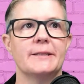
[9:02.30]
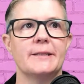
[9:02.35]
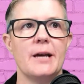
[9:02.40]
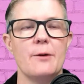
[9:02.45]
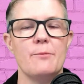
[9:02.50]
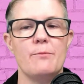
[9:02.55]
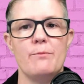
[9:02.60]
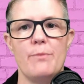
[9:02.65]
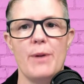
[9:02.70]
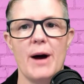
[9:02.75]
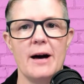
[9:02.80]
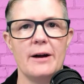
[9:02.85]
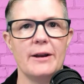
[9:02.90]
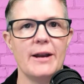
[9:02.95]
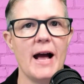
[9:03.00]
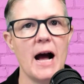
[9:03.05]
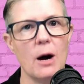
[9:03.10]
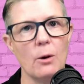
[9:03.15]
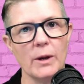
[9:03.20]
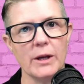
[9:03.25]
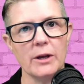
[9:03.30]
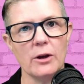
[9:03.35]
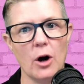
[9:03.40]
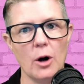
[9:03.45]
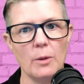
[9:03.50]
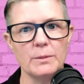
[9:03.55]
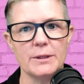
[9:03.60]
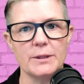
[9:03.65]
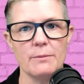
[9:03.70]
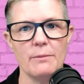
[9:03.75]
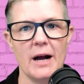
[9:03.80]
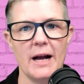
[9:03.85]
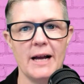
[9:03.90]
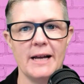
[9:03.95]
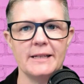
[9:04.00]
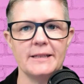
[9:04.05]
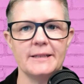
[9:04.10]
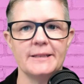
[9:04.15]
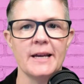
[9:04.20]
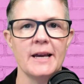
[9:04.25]
about how we
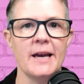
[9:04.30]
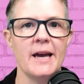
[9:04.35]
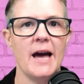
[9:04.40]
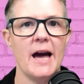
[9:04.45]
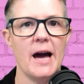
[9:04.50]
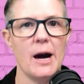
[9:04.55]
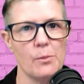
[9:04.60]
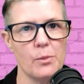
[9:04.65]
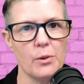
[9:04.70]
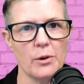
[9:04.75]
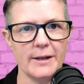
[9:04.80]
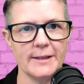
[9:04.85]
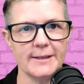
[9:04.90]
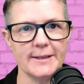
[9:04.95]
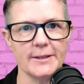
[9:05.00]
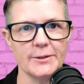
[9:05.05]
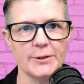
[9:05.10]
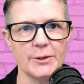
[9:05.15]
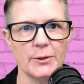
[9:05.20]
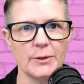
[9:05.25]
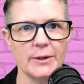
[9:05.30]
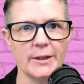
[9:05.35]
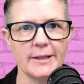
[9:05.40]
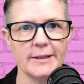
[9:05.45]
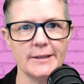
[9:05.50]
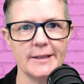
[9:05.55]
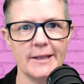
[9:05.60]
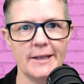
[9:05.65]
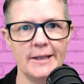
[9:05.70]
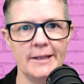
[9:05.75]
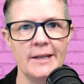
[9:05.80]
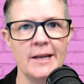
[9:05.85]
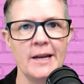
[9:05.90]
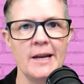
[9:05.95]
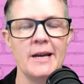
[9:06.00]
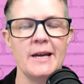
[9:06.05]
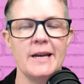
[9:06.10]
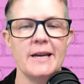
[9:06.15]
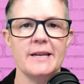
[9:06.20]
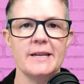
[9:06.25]
optimize our presence on LinkedIn
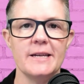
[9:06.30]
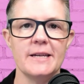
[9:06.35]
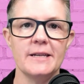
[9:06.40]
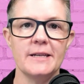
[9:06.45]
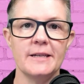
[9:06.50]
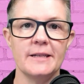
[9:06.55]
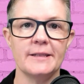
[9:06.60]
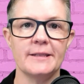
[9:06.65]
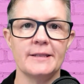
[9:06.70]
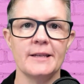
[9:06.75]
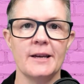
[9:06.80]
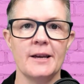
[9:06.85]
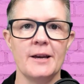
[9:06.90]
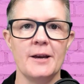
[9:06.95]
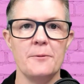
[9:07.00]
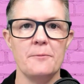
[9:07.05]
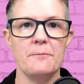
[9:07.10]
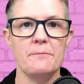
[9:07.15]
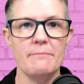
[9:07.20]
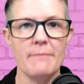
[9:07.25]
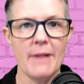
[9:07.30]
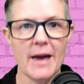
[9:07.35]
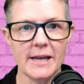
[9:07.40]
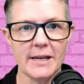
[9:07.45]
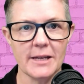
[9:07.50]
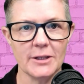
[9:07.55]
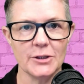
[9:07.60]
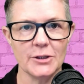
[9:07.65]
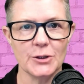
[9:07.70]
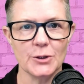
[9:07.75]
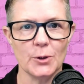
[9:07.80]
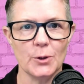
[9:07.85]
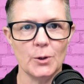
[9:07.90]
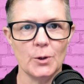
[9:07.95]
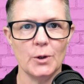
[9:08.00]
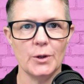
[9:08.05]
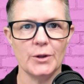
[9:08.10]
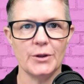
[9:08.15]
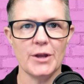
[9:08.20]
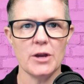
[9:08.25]
is making
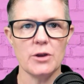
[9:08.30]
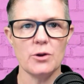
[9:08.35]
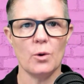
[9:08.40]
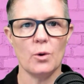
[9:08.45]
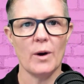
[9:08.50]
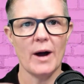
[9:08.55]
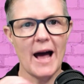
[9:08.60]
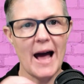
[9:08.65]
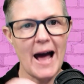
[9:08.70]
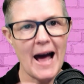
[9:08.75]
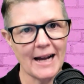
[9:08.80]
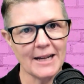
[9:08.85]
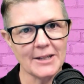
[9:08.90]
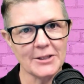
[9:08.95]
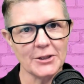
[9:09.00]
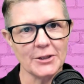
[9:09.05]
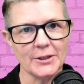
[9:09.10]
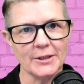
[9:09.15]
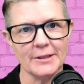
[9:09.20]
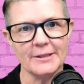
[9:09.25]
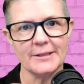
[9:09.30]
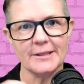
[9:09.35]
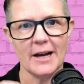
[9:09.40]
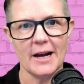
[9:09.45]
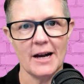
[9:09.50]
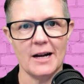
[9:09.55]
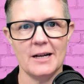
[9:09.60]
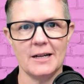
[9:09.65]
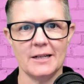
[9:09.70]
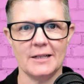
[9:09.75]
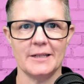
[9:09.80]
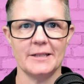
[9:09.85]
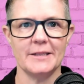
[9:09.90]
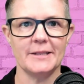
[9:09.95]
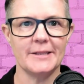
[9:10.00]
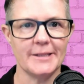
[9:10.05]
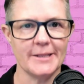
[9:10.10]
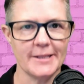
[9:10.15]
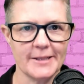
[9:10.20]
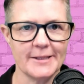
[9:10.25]
sure that your actions are
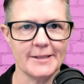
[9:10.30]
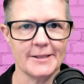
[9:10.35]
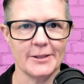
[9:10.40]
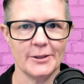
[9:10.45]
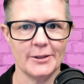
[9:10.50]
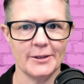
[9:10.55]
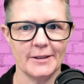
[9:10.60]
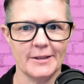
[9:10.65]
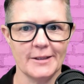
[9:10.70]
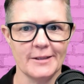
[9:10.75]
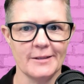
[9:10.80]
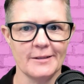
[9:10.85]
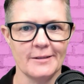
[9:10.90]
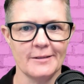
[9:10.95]
consistent.